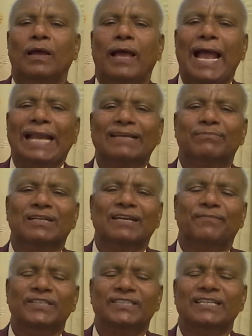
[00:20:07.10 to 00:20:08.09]
And if the
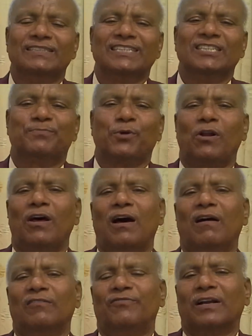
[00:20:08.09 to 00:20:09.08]
deficiency is
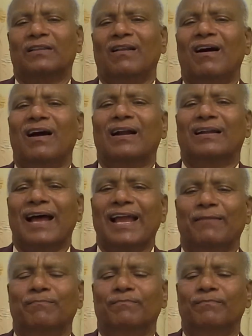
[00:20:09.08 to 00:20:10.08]
prolonged for the longer
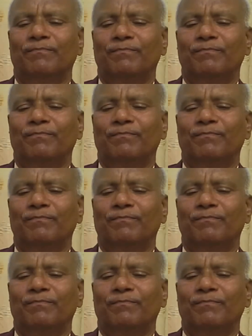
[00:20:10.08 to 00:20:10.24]
time,